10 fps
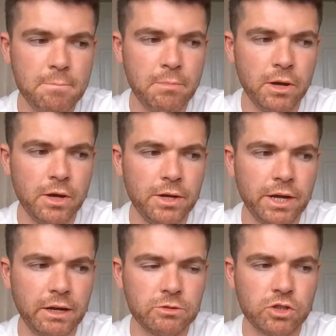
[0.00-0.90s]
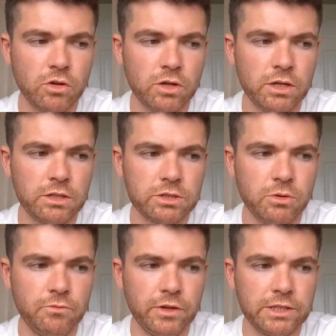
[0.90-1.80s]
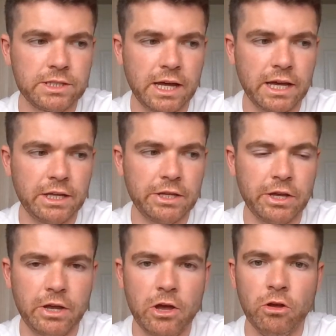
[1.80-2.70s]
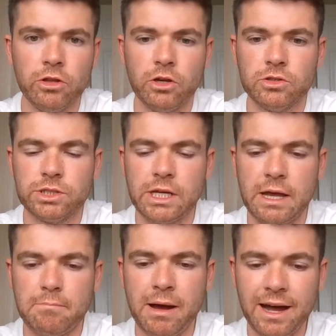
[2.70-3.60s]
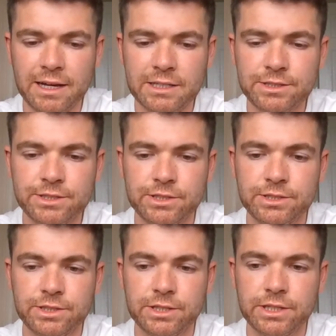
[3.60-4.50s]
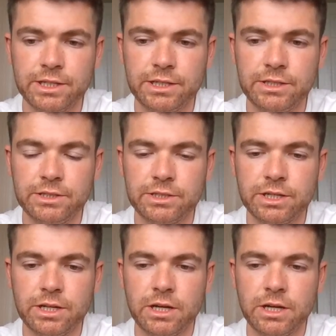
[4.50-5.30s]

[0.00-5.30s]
But I was convinced that I had early onset Parkinson's disease.